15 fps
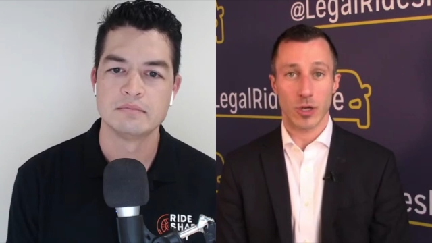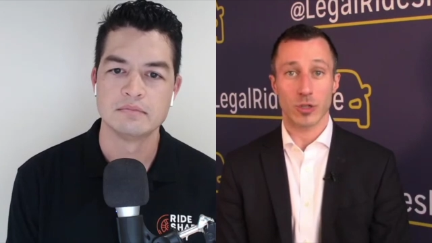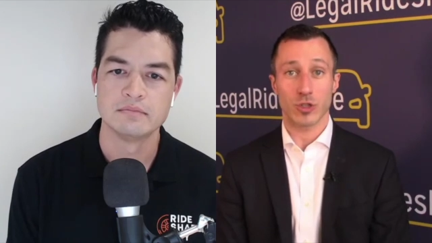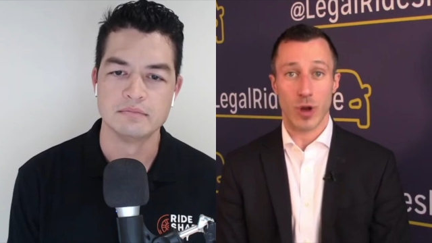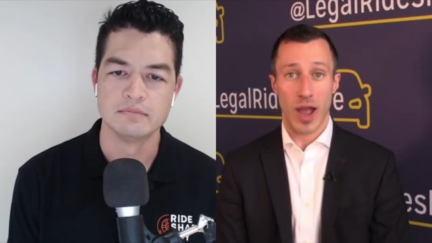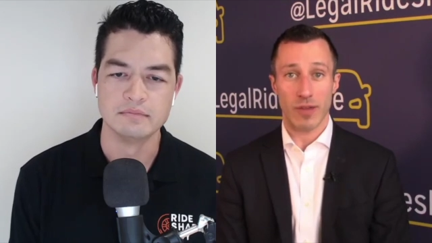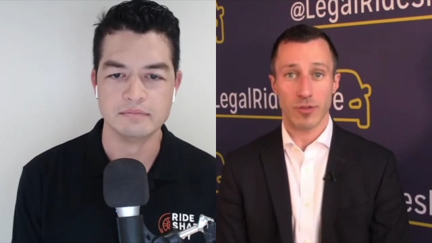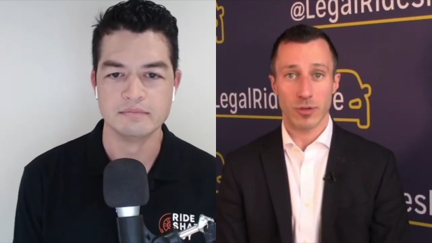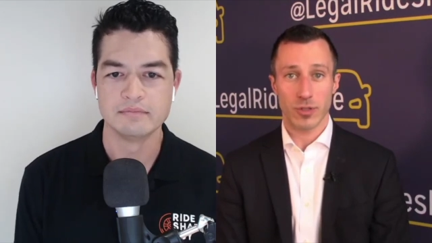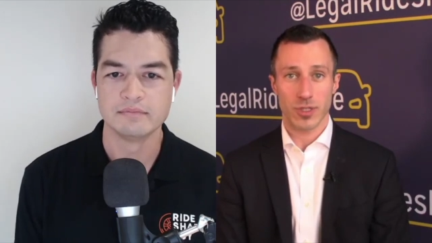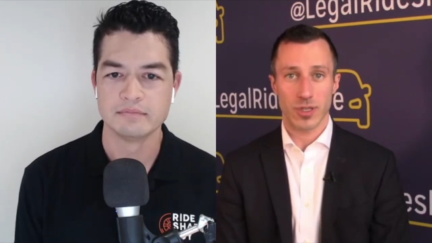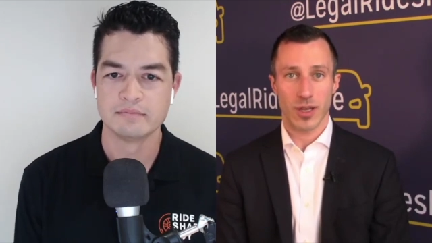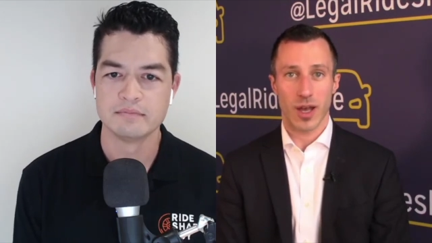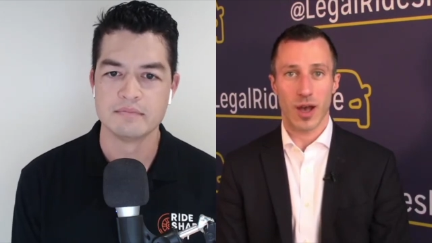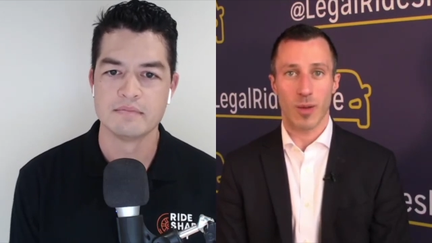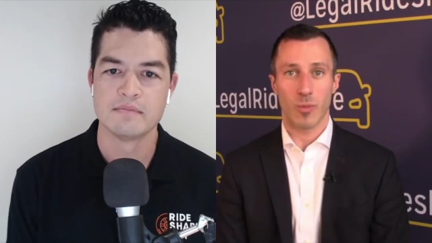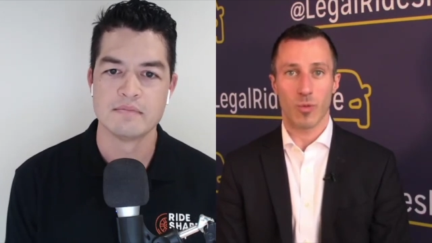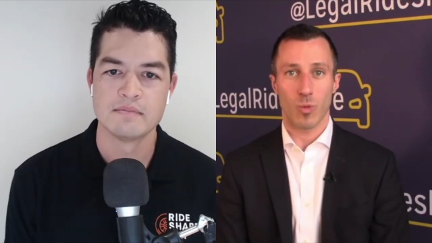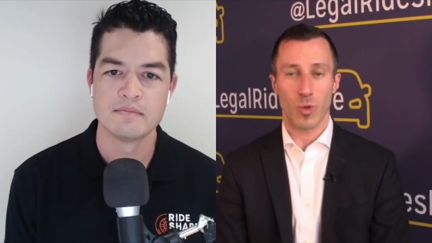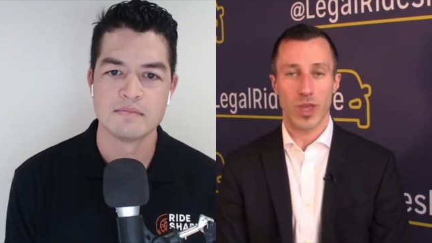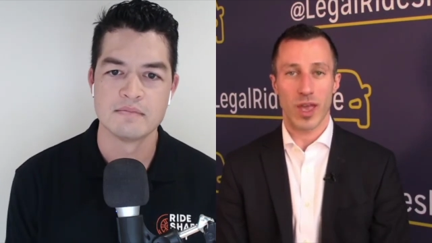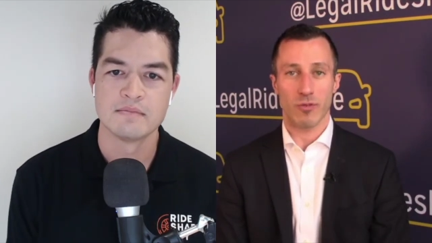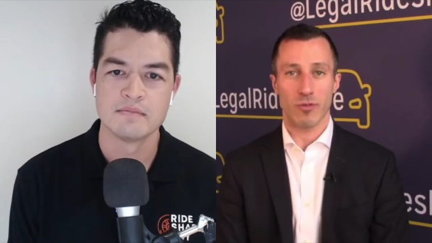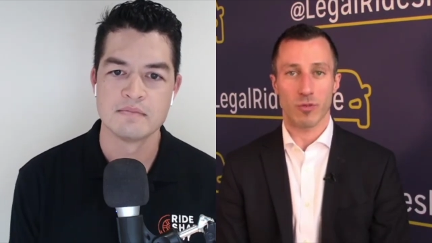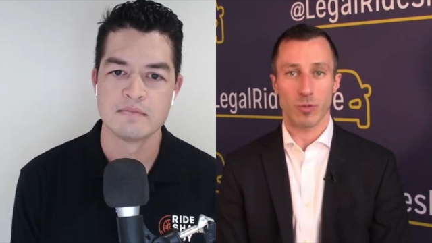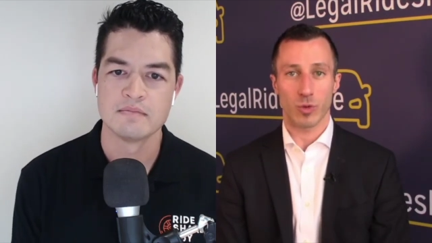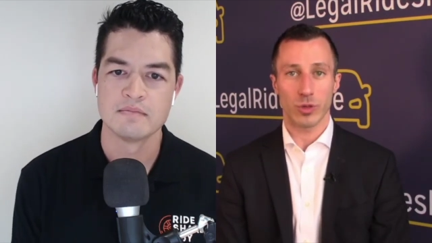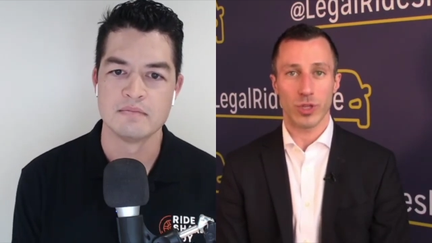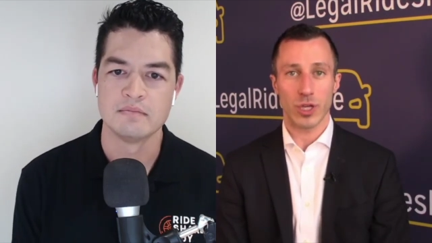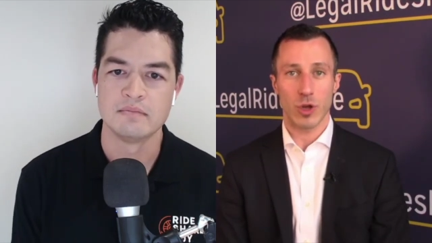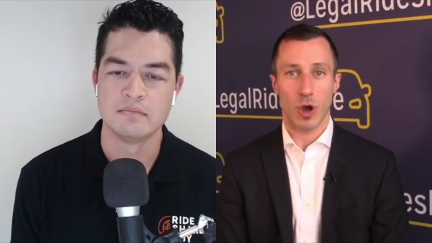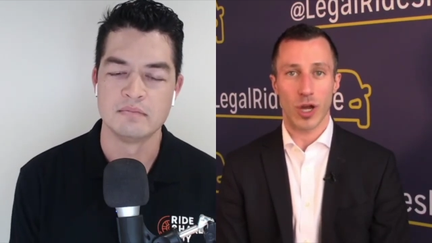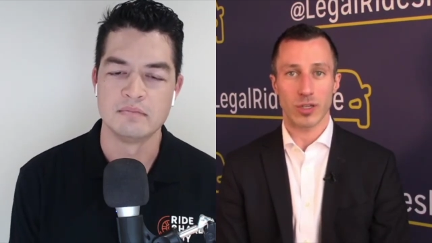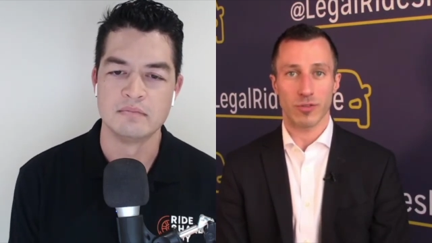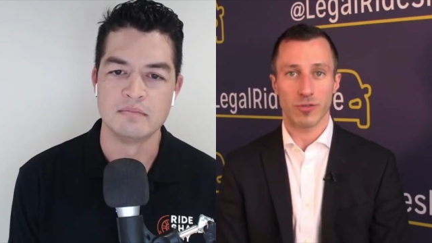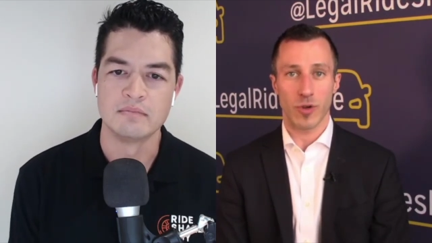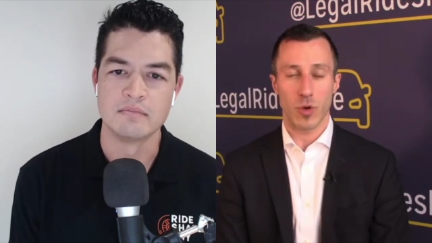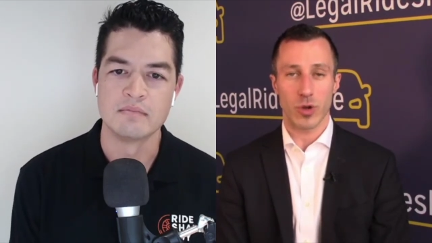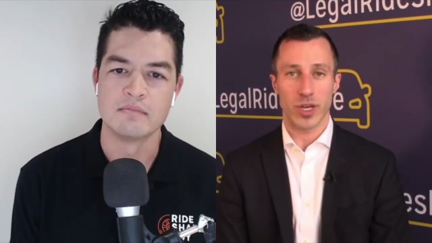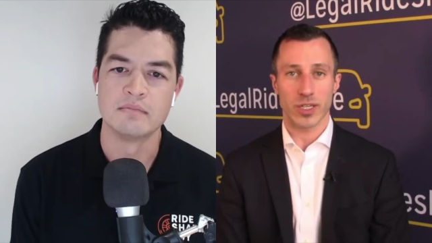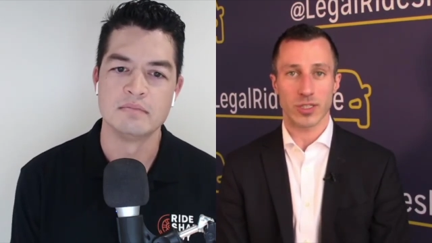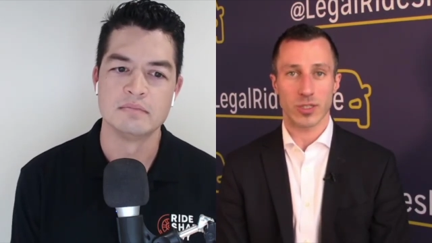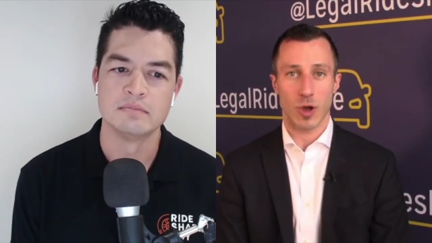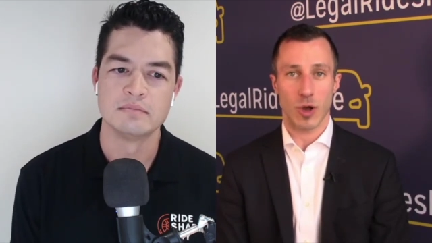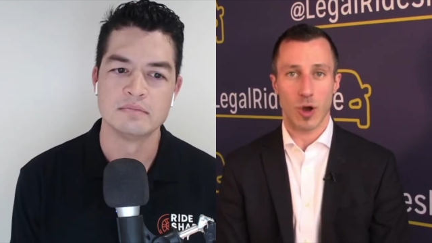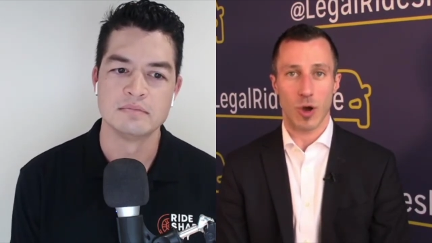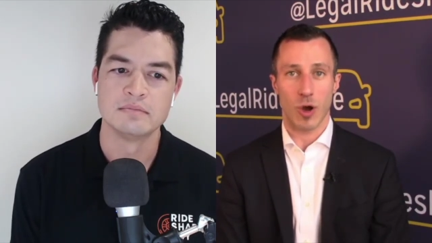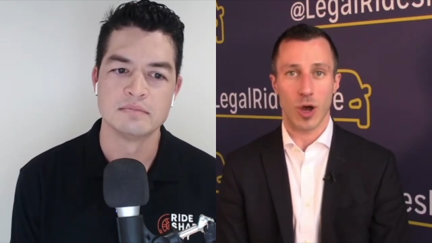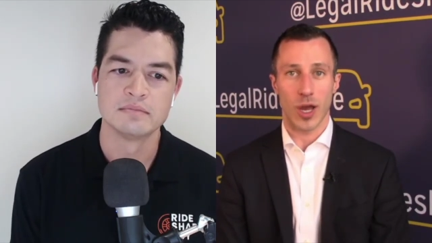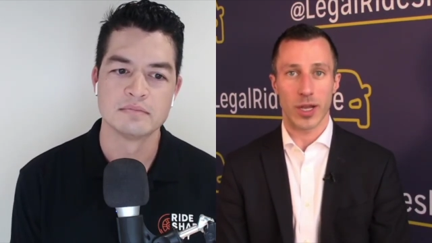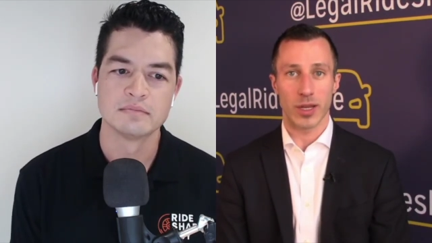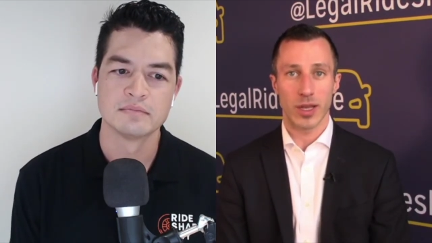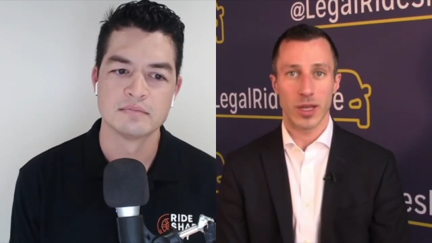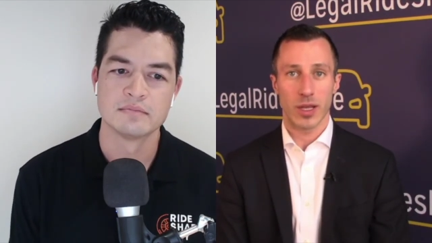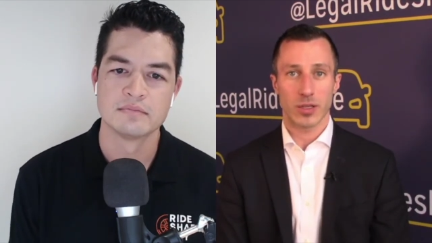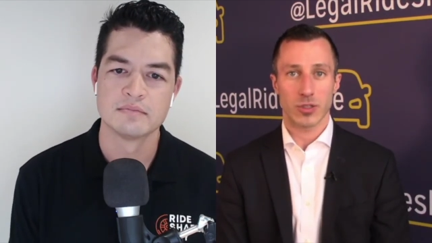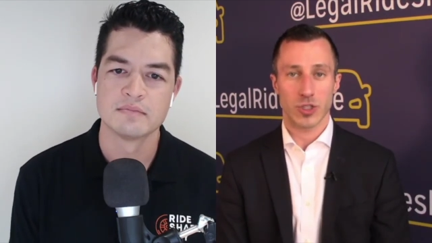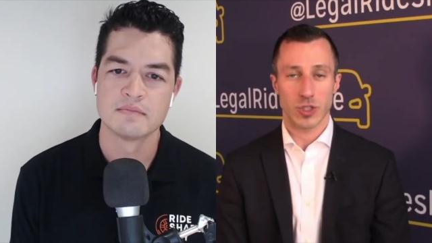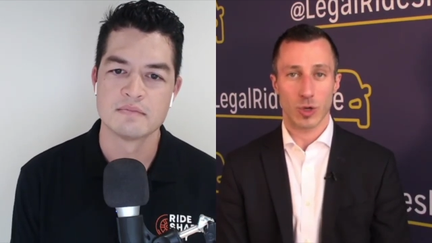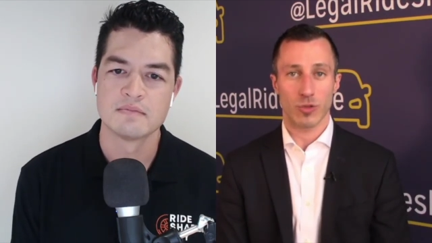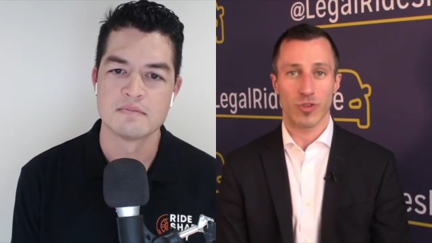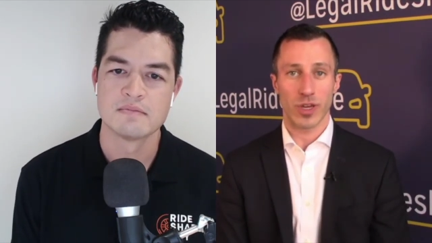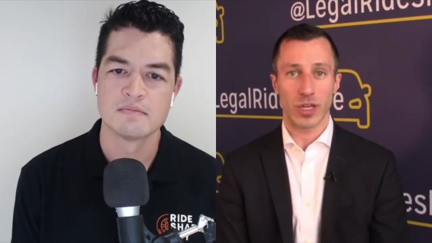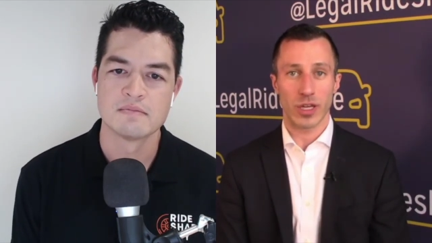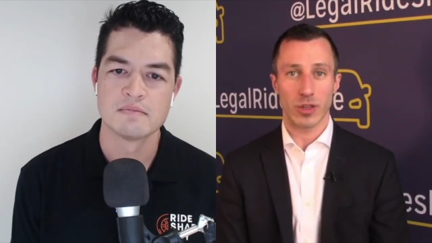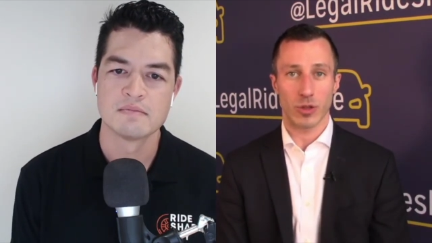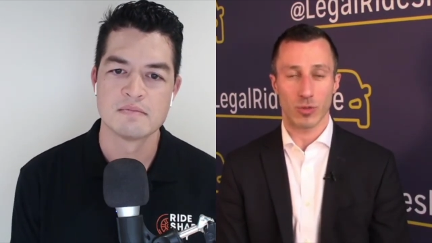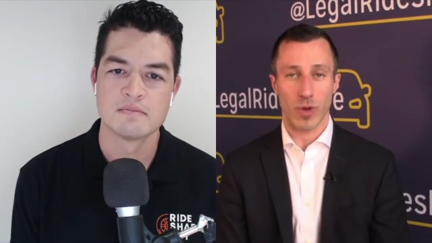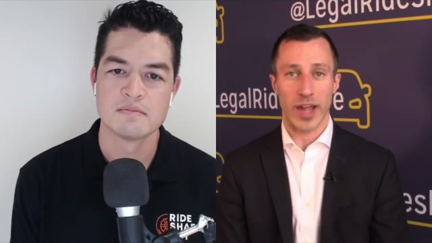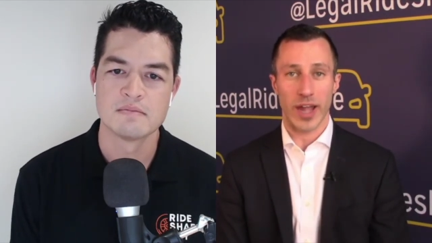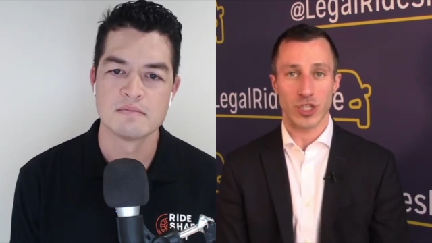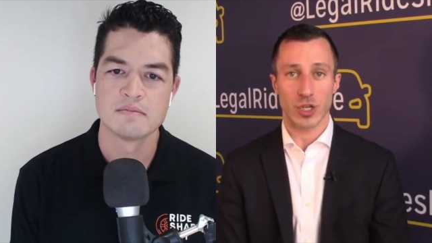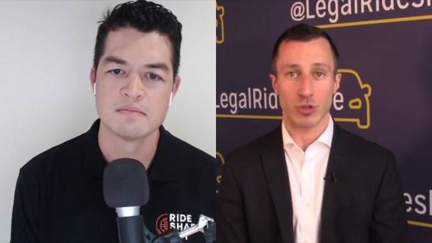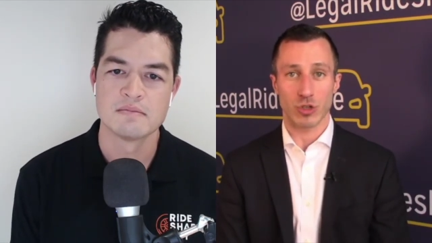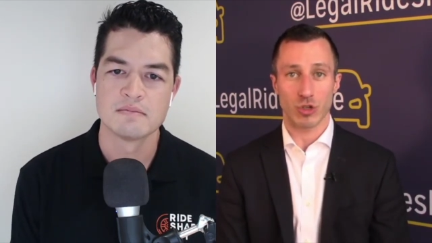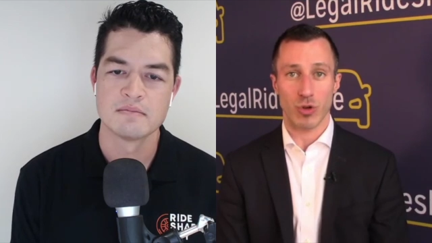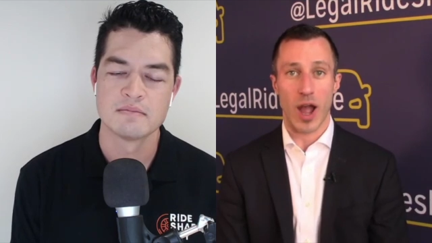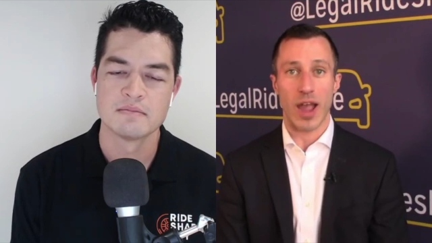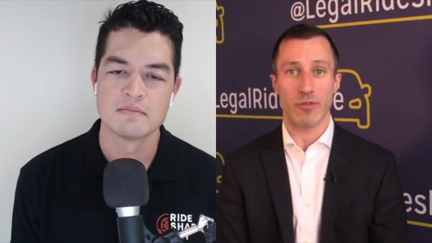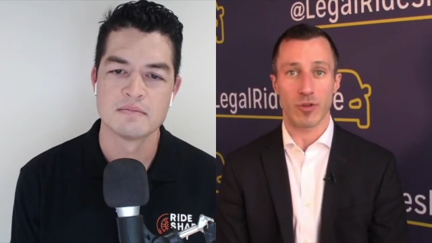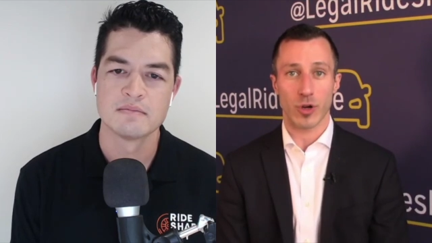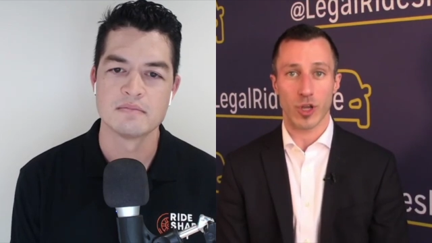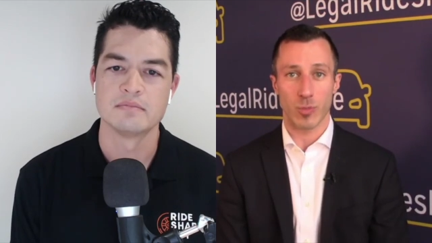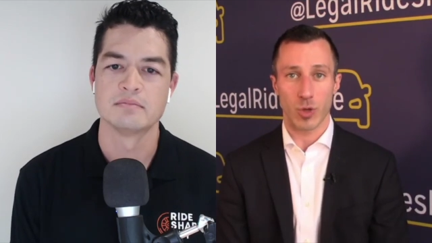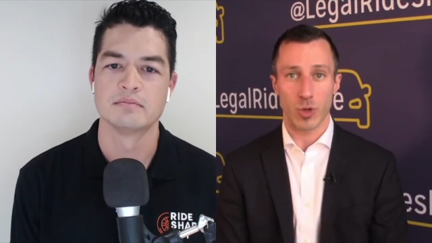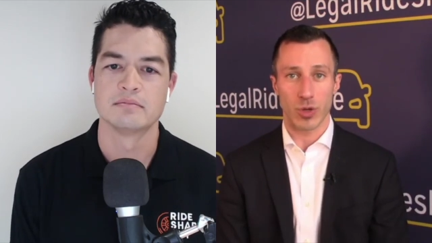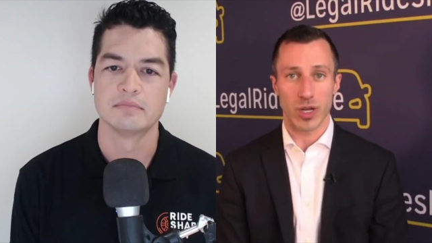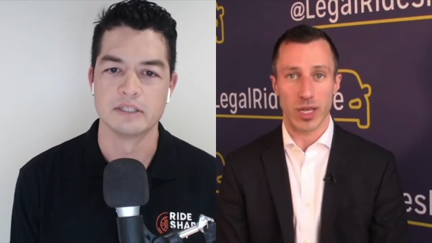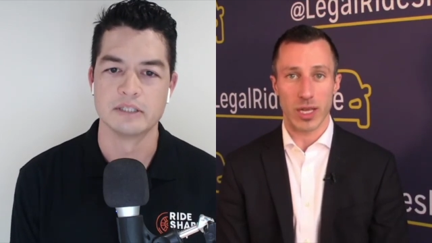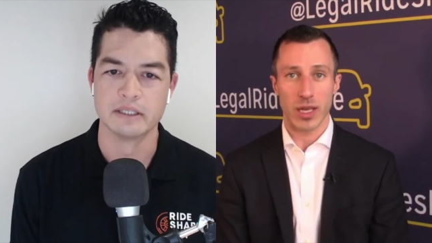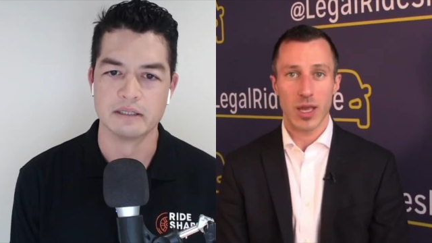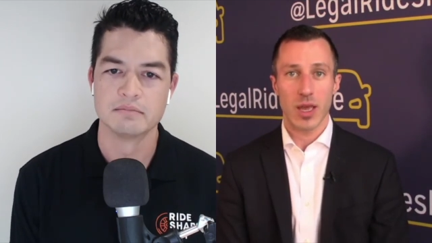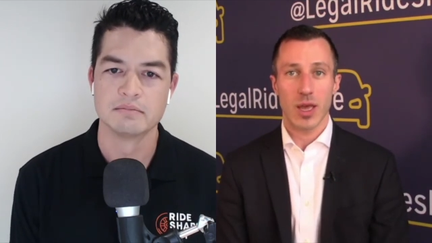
Speaker 1: drivers. Mm-hmm. Um, we have really gone to focus on serving the rideshare driver community.